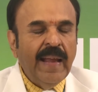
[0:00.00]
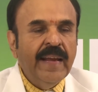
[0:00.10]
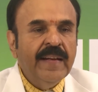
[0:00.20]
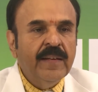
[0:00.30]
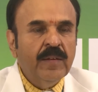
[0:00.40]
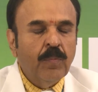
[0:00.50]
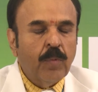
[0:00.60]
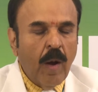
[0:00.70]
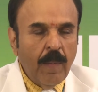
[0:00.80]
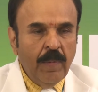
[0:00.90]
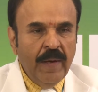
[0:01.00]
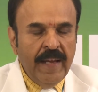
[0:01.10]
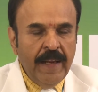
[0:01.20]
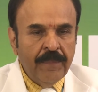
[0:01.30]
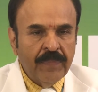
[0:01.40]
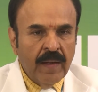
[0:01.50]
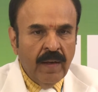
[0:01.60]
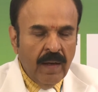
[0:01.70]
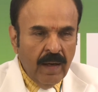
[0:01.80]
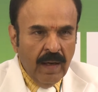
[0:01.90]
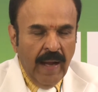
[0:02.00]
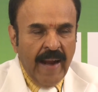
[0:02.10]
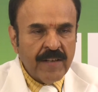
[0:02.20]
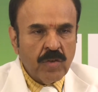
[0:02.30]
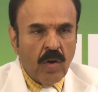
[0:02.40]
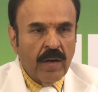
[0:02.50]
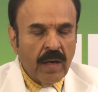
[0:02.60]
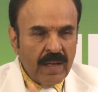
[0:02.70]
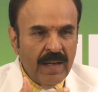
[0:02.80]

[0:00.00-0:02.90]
it probably acts on